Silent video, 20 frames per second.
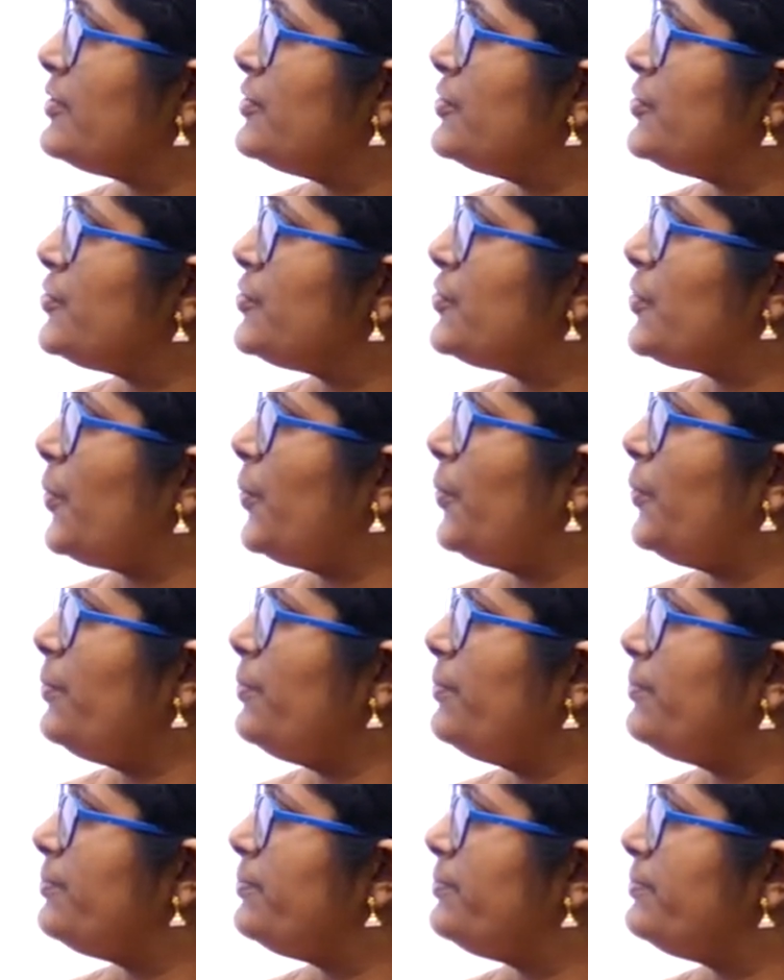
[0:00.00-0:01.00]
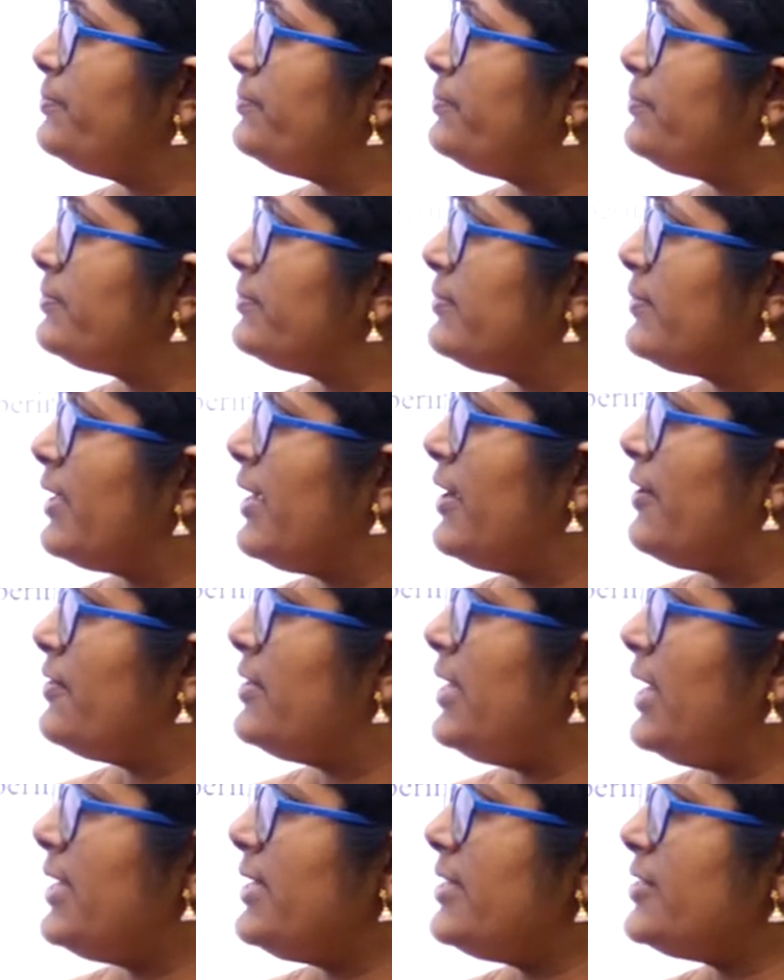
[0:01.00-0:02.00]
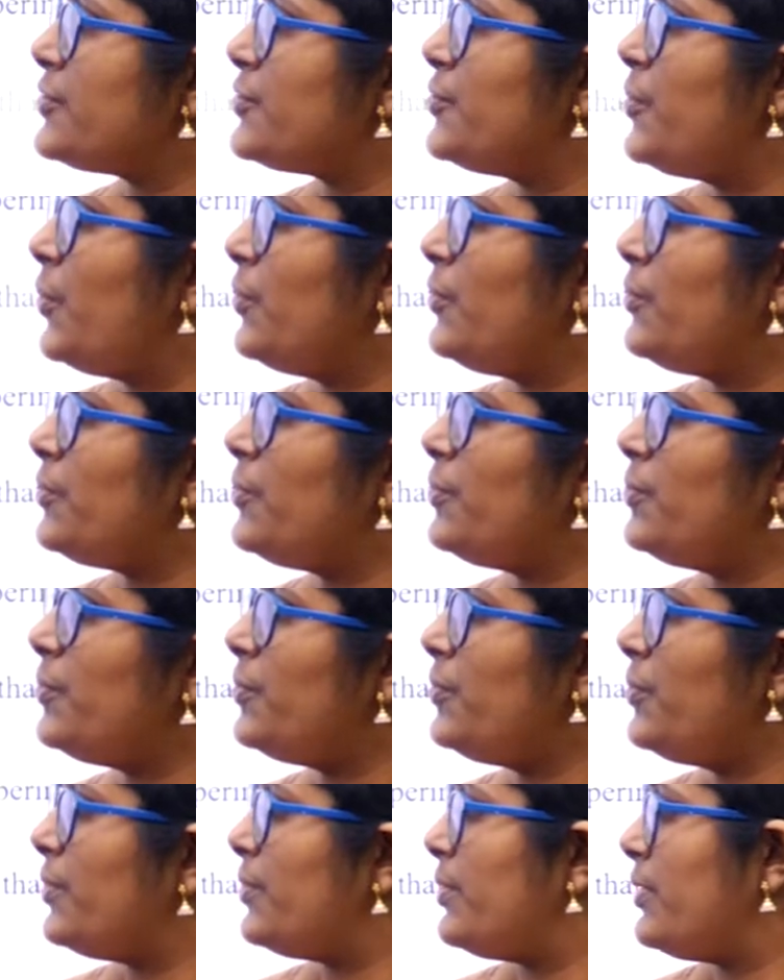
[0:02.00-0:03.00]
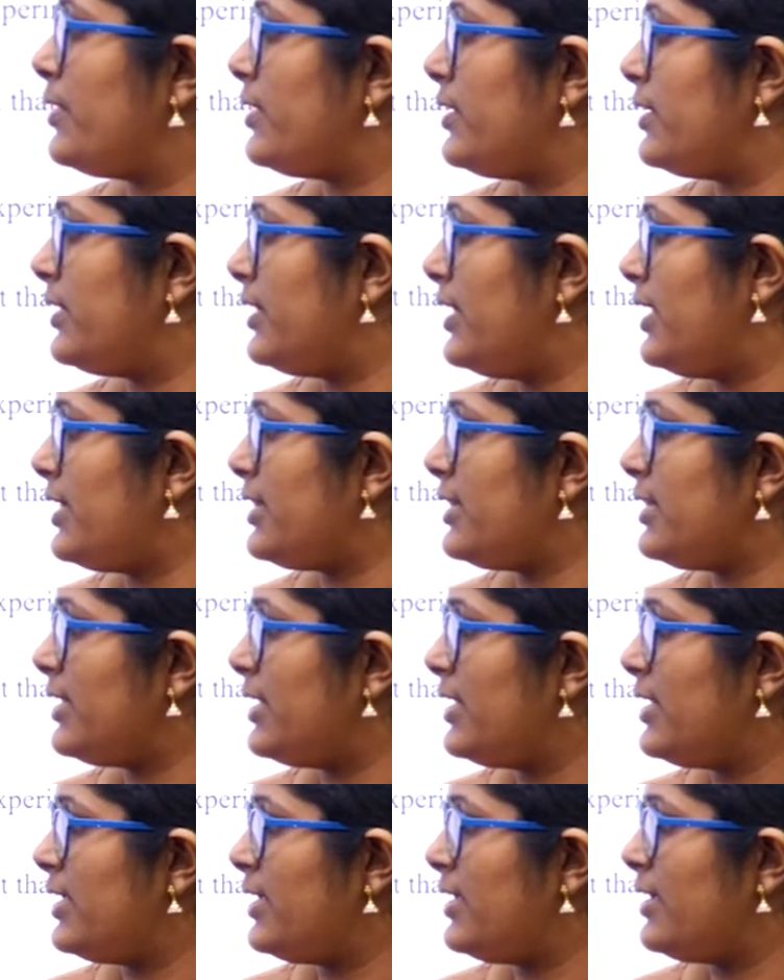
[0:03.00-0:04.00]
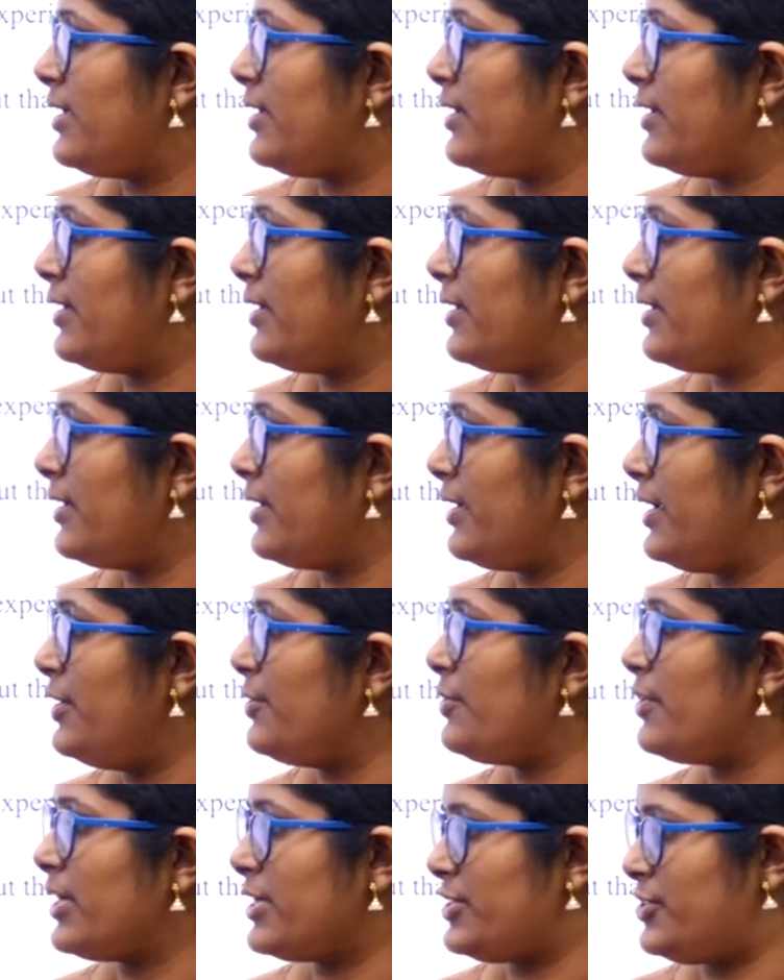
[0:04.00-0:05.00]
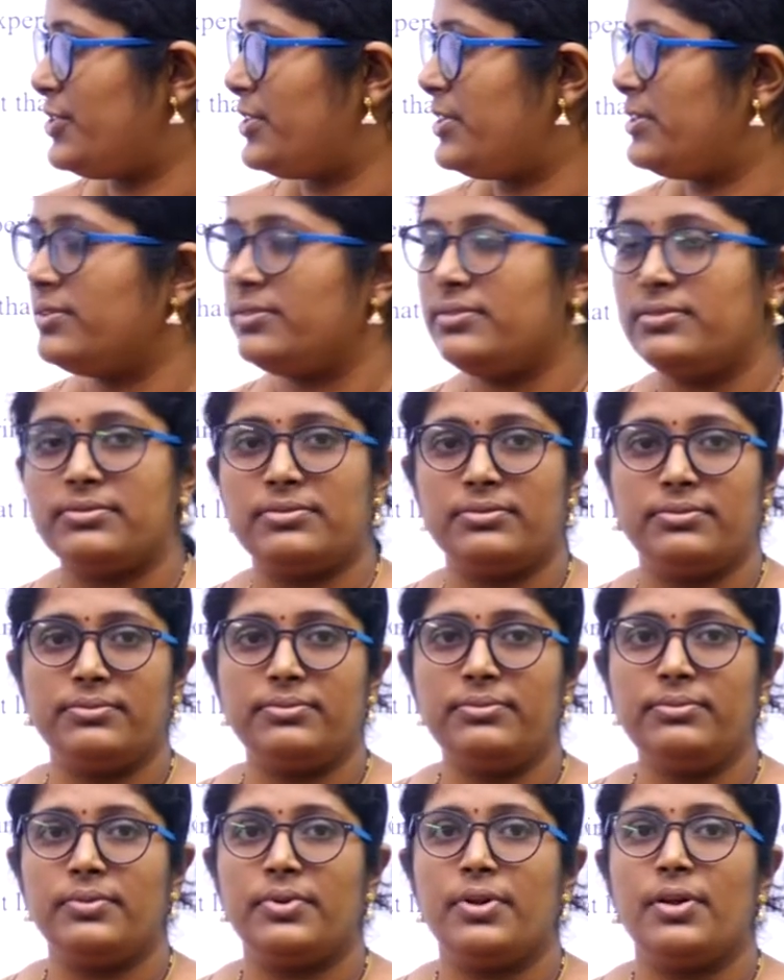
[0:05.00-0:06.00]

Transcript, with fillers: So let us go through the uh, introduction hmm?